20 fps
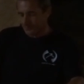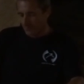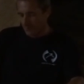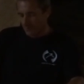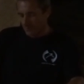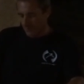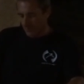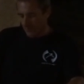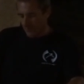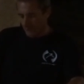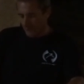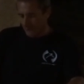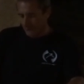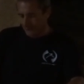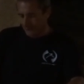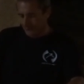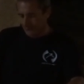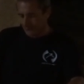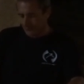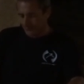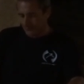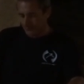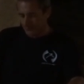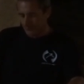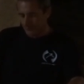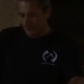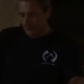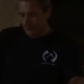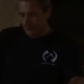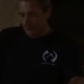to really be ready
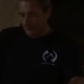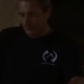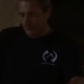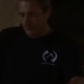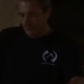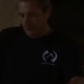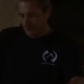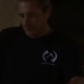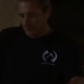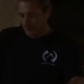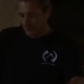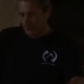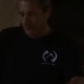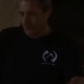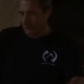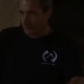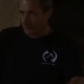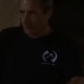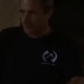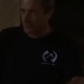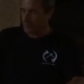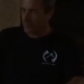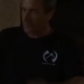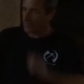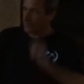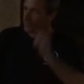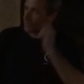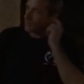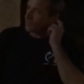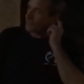and very
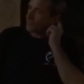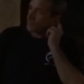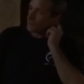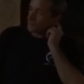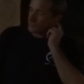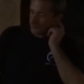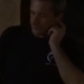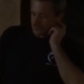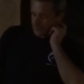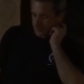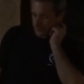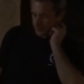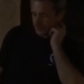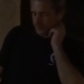committed. So if he